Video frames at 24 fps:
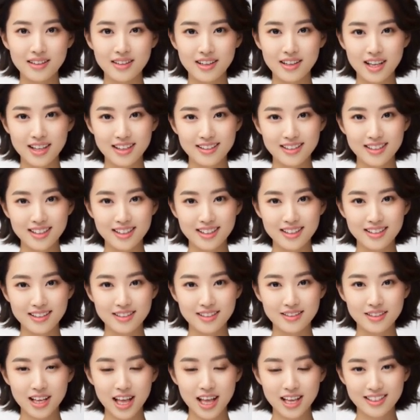
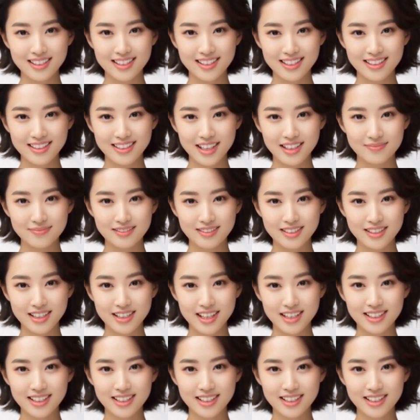1997.